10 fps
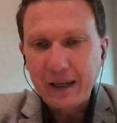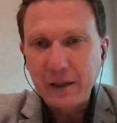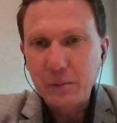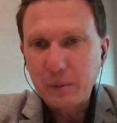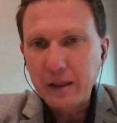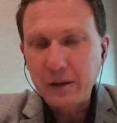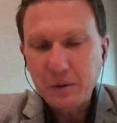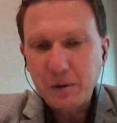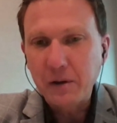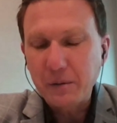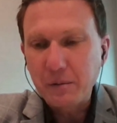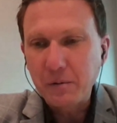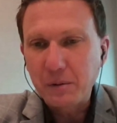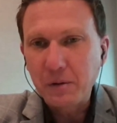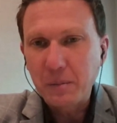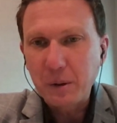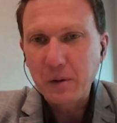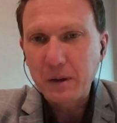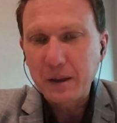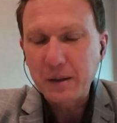is really strong in rural
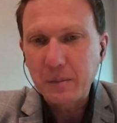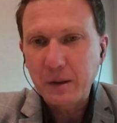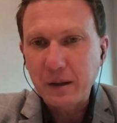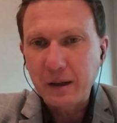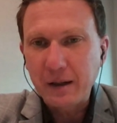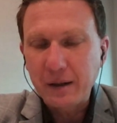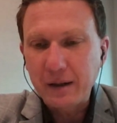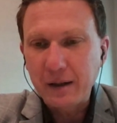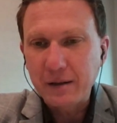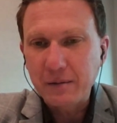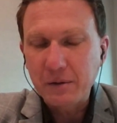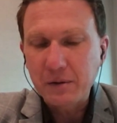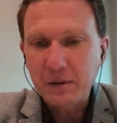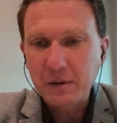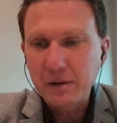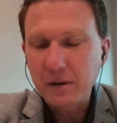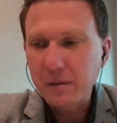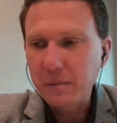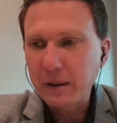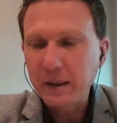communities. But it was just so
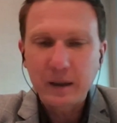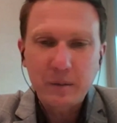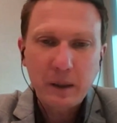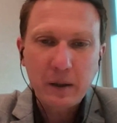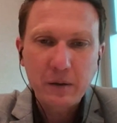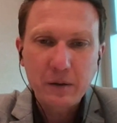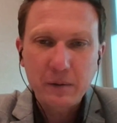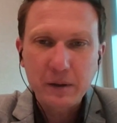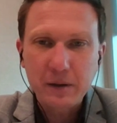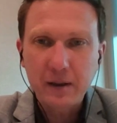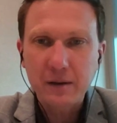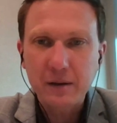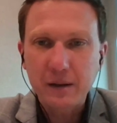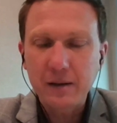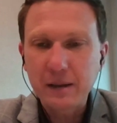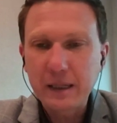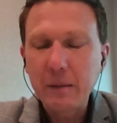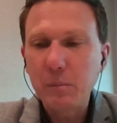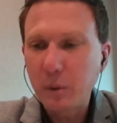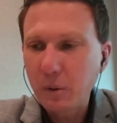completely apparent to us that it's
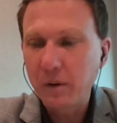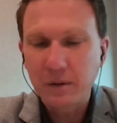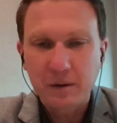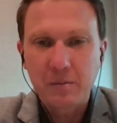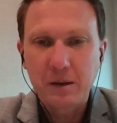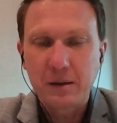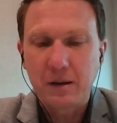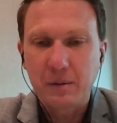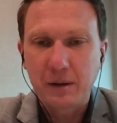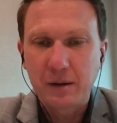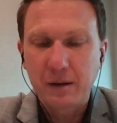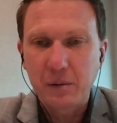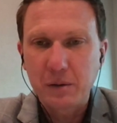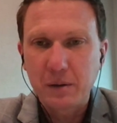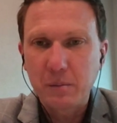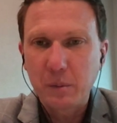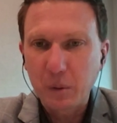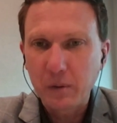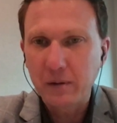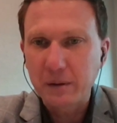important to be stoic. It's
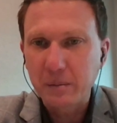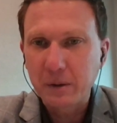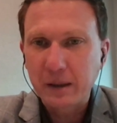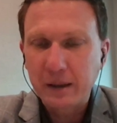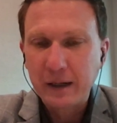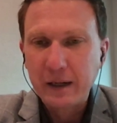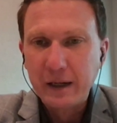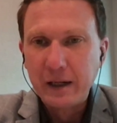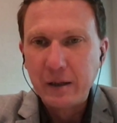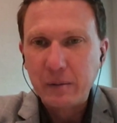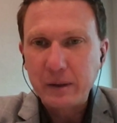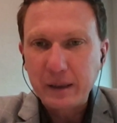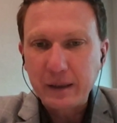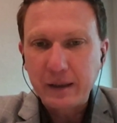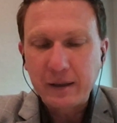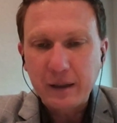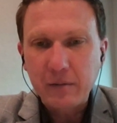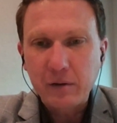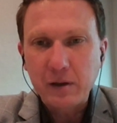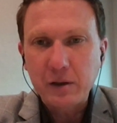important to be resilient
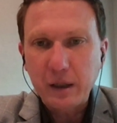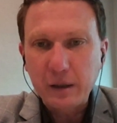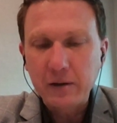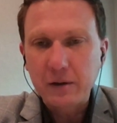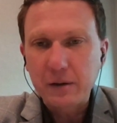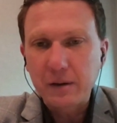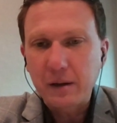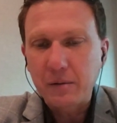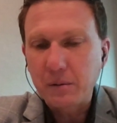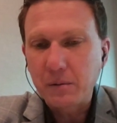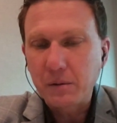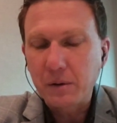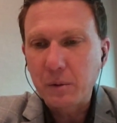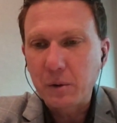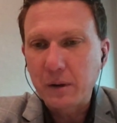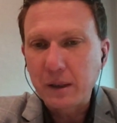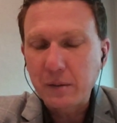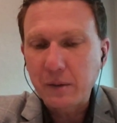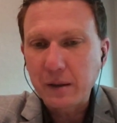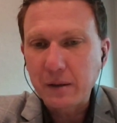given the challenges that rural communities
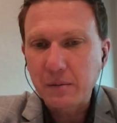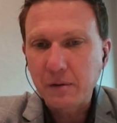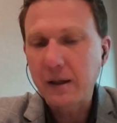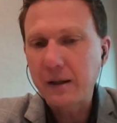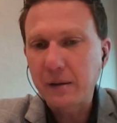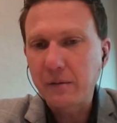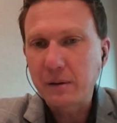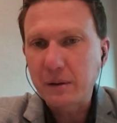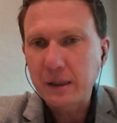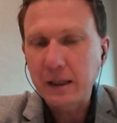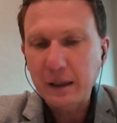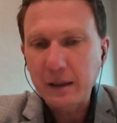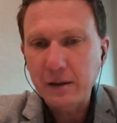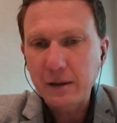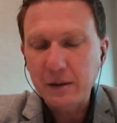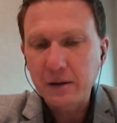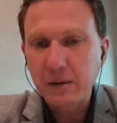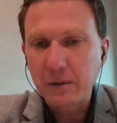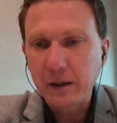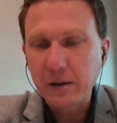face without even taking into
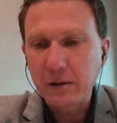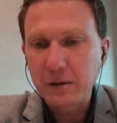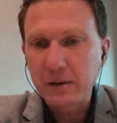consideration